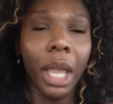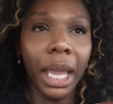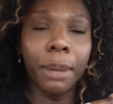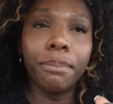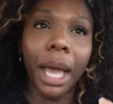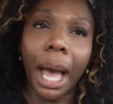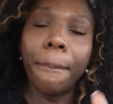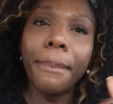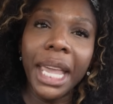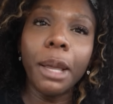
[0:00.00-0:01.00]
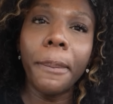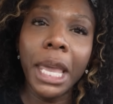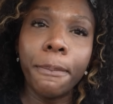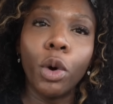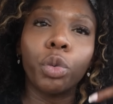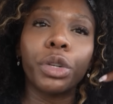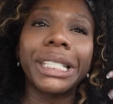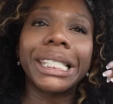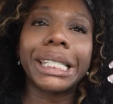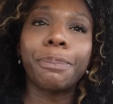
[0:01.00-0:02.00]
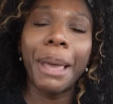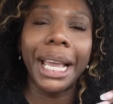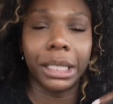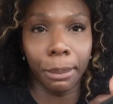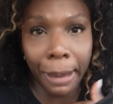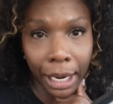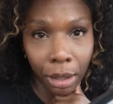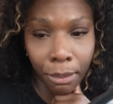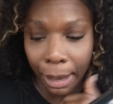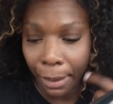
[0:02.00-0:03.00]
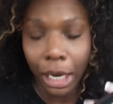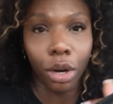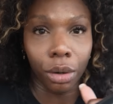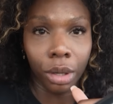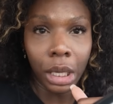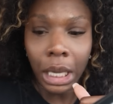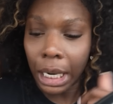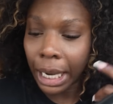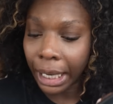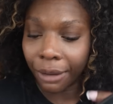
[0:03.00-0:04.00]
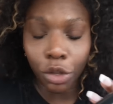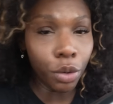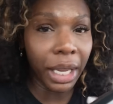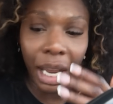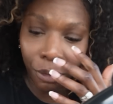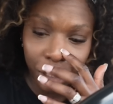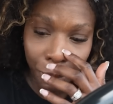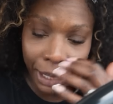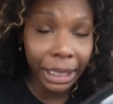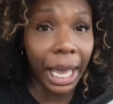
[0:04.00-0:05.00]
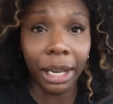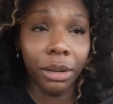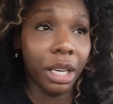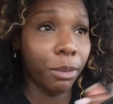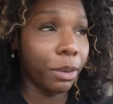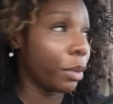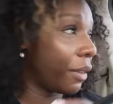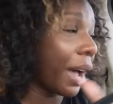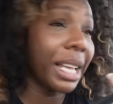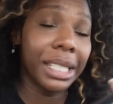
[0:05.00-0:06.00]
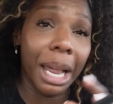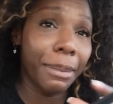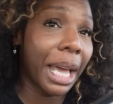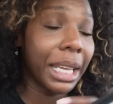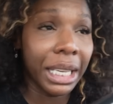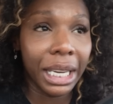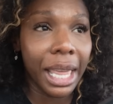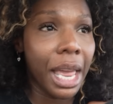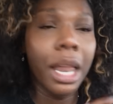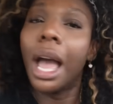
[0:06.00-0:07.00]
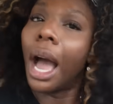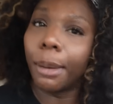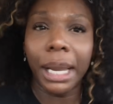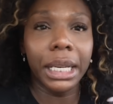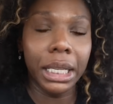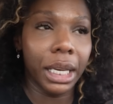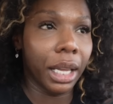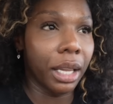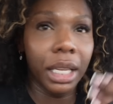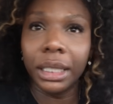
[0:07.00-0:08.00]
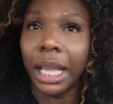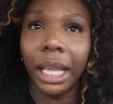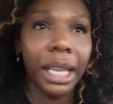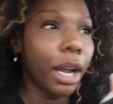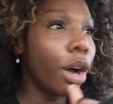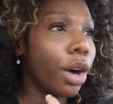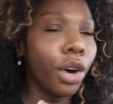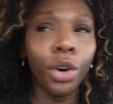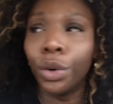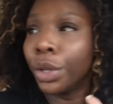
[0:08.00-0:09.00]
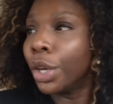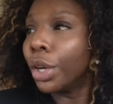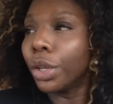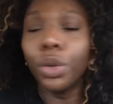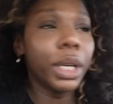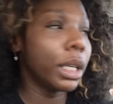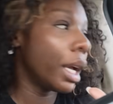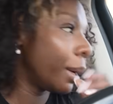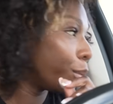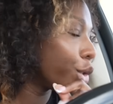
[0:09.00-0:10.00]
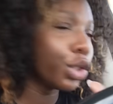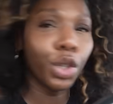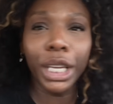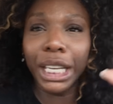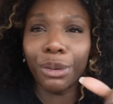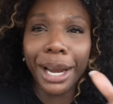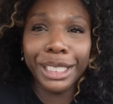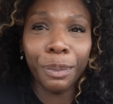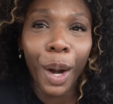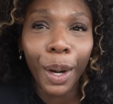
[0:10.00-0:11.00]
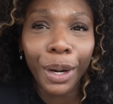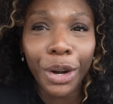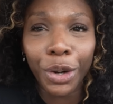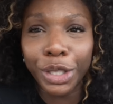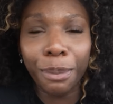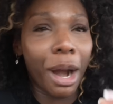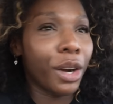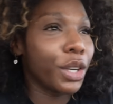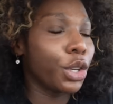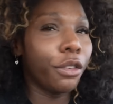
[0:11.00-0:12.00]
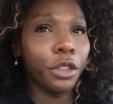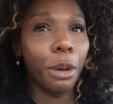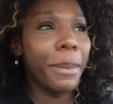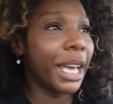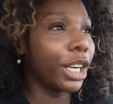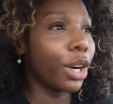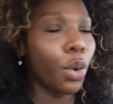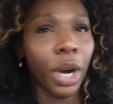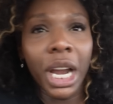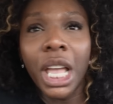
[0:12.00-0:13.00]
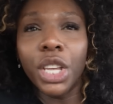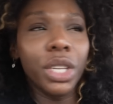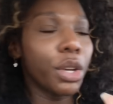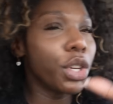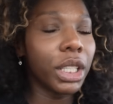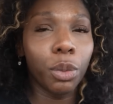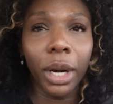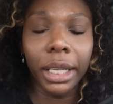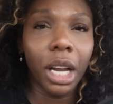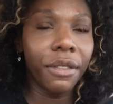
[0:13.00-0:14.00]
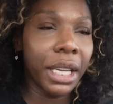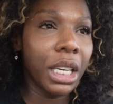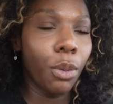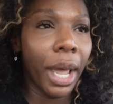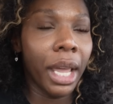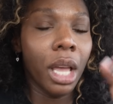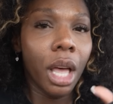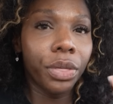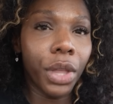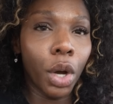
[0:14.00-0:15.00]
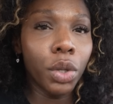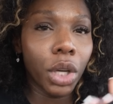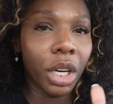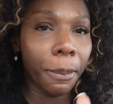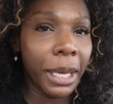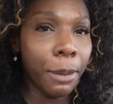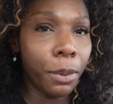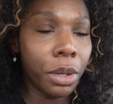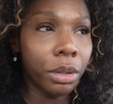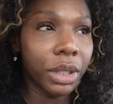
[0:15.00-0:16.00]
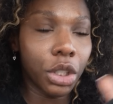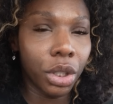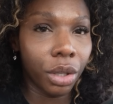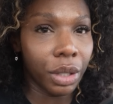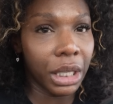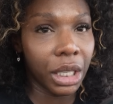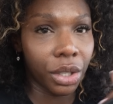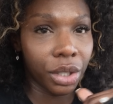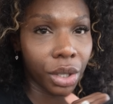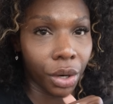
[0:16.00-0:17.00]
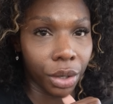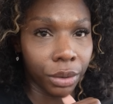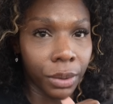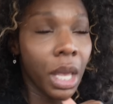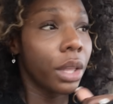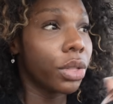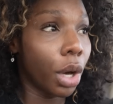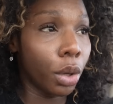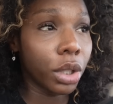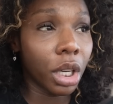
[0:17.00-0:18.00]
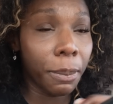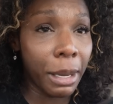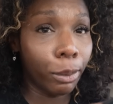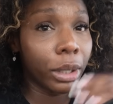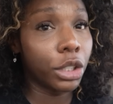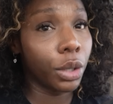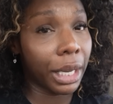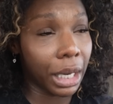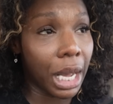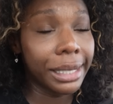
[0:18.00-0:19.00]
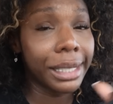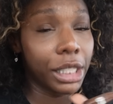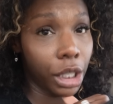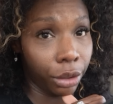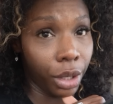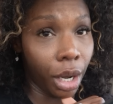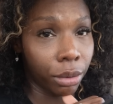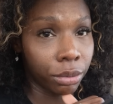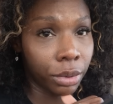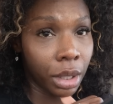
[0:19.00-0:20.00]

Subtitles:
and I make people respect my goal. Like, if you can't respect it, I don't need to be. If I say I'm not eating that, I'm not eating it. It's not like, oh, you can, you'll get it right tomorrow, or tomorrow you'll feel better, or, you're going to work it off anyway. Those are the people that you don't need in your circle. Those are the people that you got to constantly tell no.